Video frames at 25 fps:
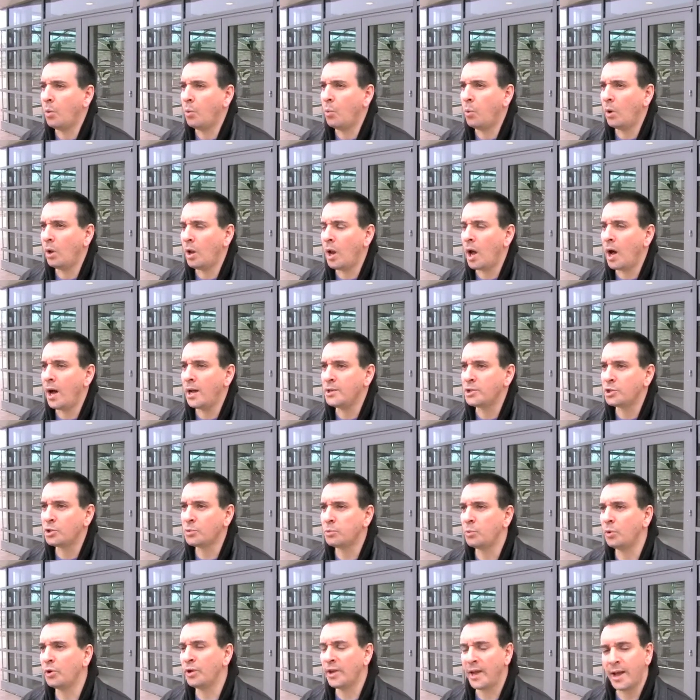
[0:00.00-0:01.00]
well, I
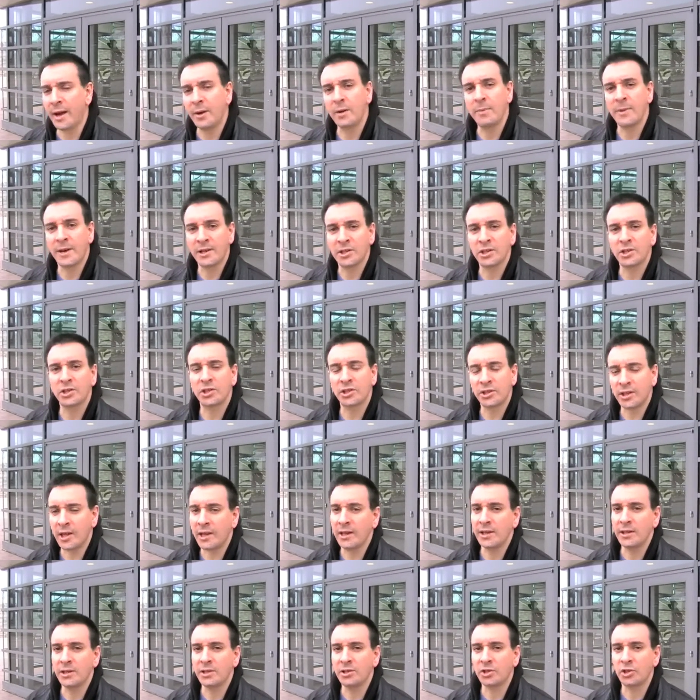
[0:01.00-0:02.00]
just wonder how he managed to
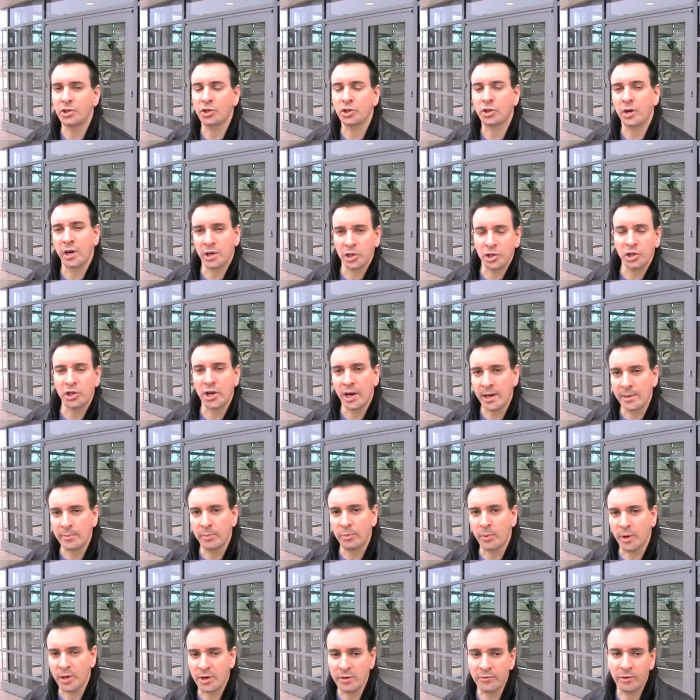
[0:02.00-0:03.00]
stay in such great shape
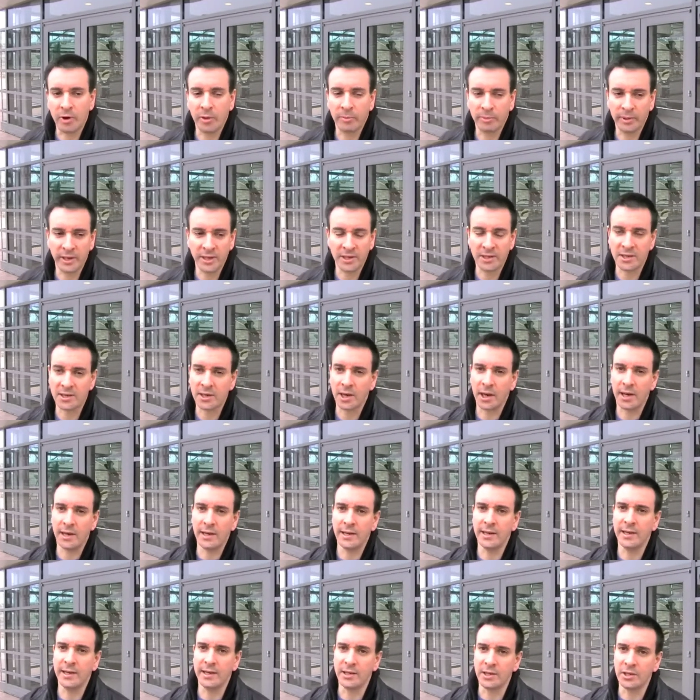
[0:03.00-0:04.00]
when you've got places like
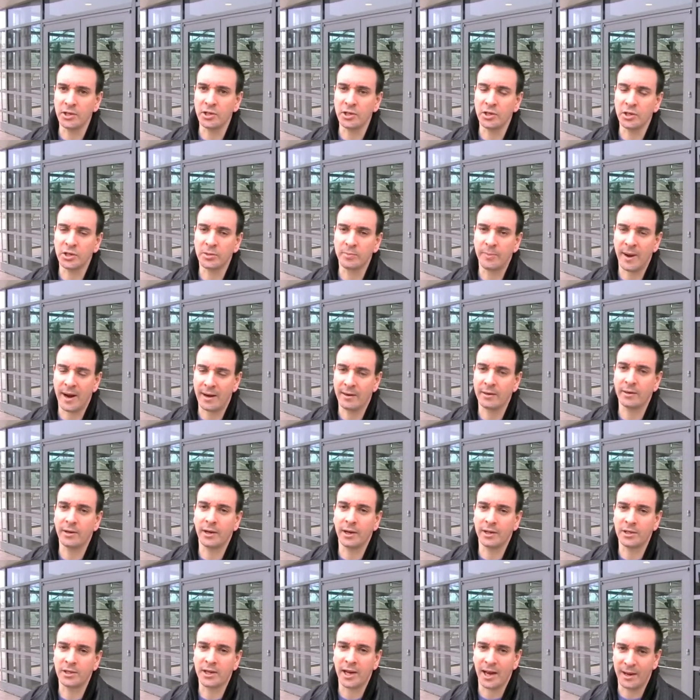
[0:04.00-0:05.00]
Lynn's
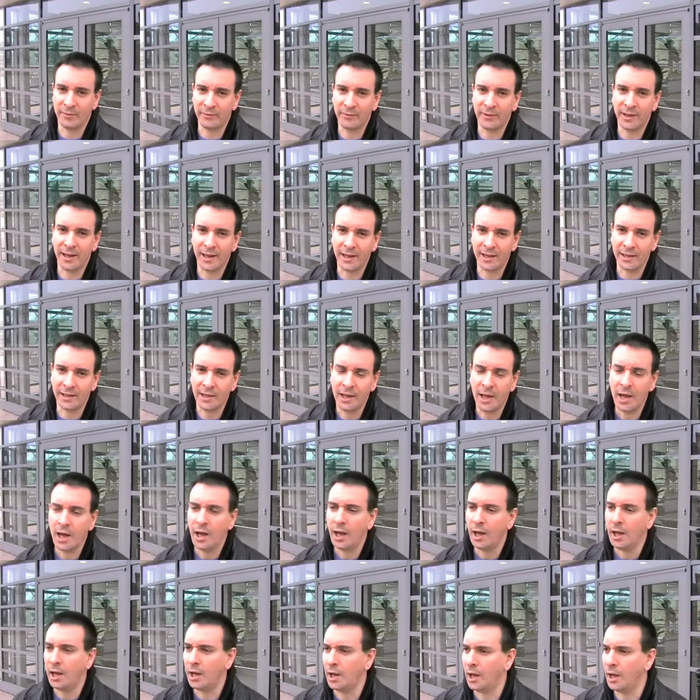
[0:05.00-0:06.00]
Paradise Cafe
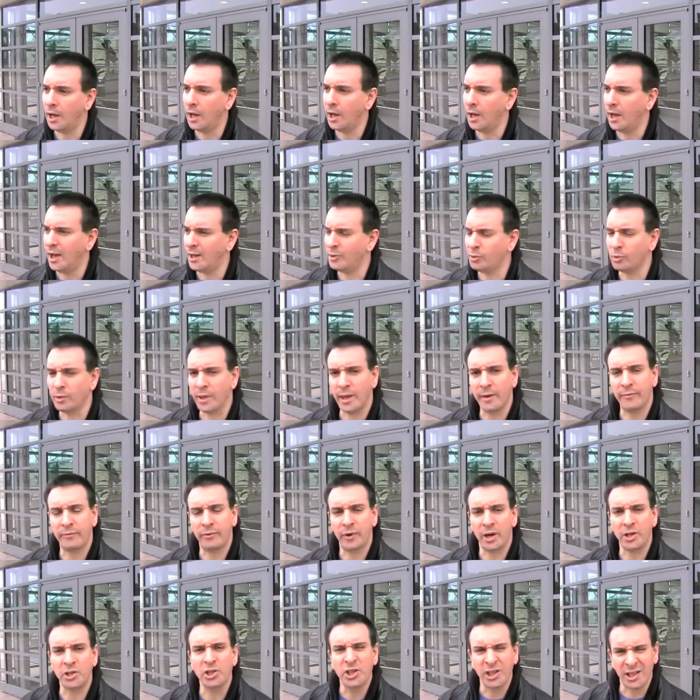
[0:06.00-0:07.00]
uh, and all that
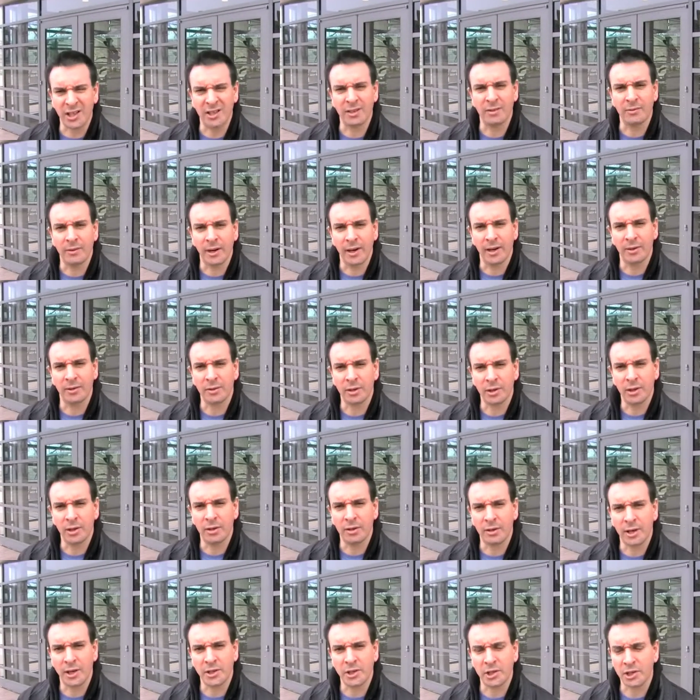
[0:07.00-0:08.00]
fried chicken around. You
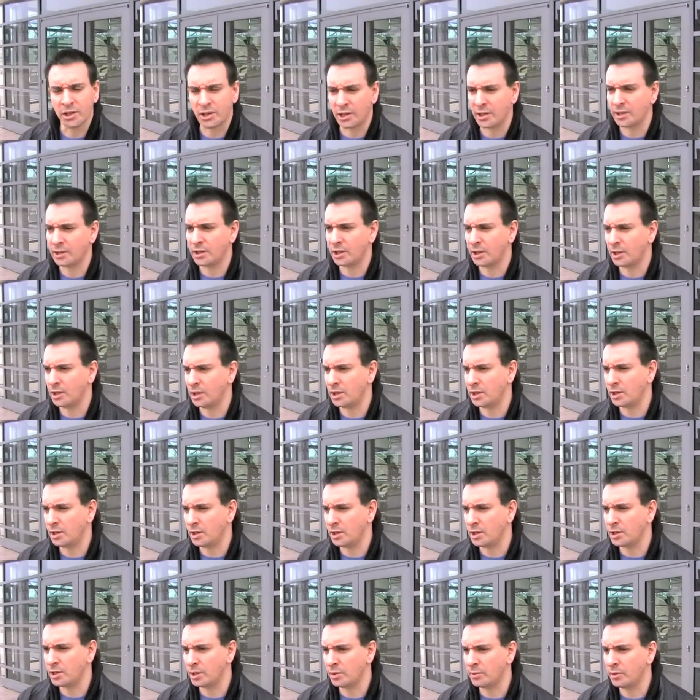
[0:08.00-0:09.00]
know, I just think that
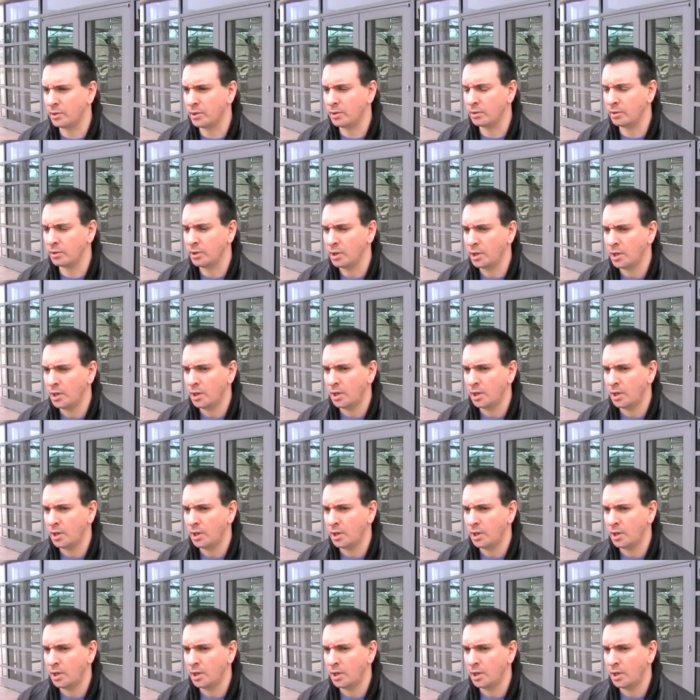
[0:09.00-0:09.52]
there's a real